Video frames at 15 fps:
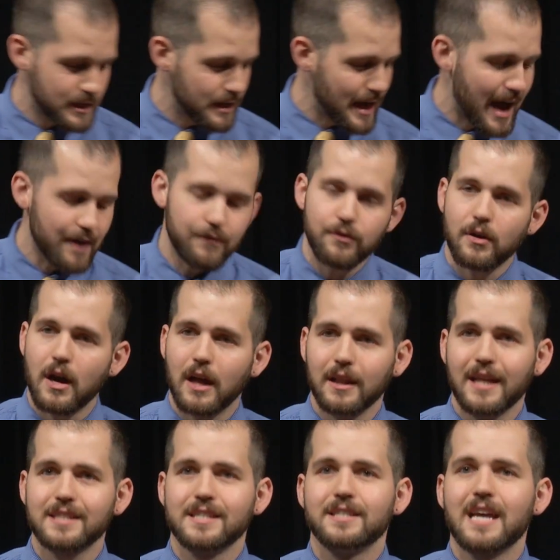to have a
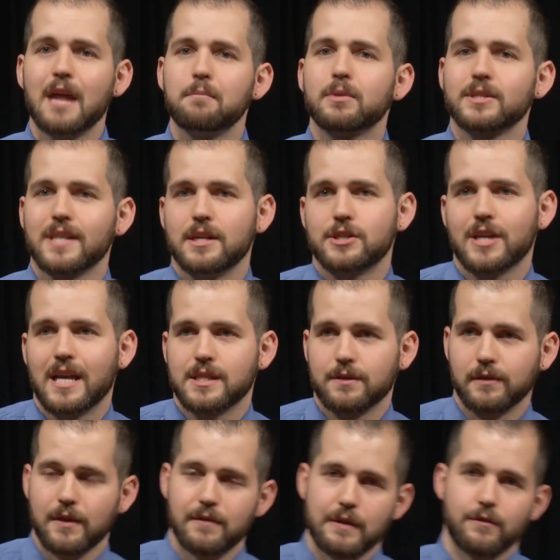less than 10% chance
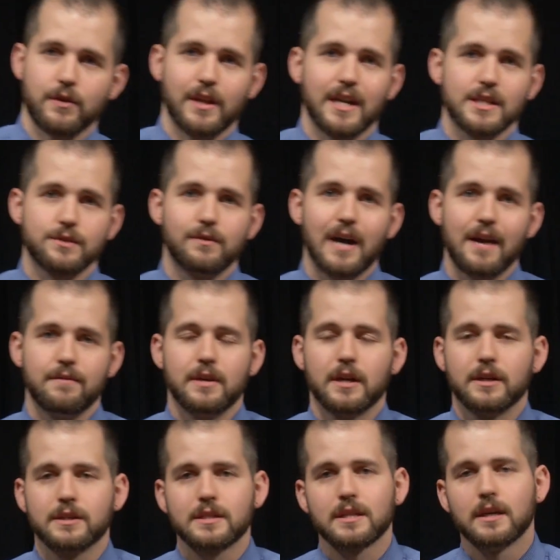of living for the next 5
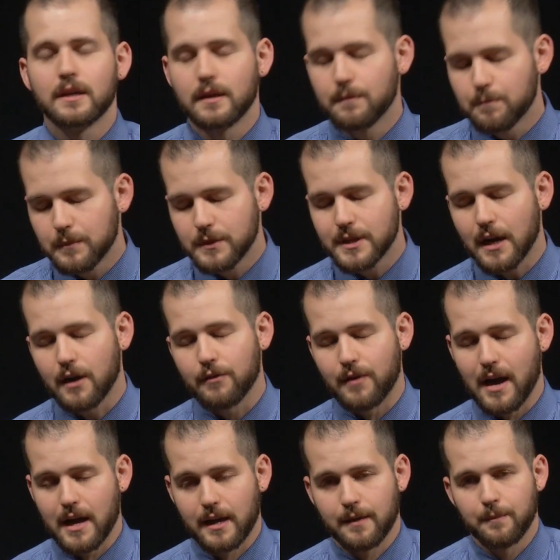years.
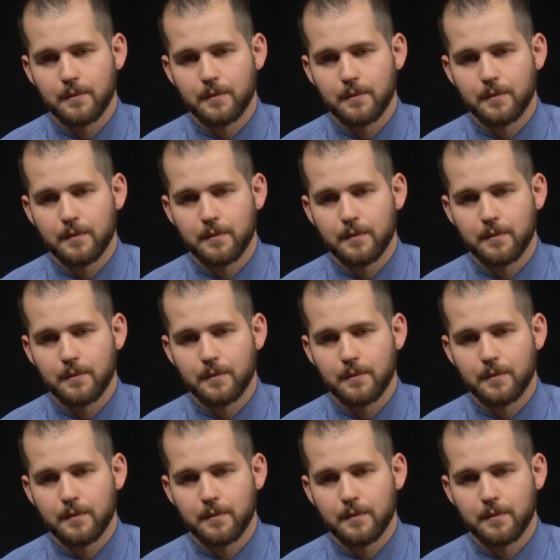Terrifying.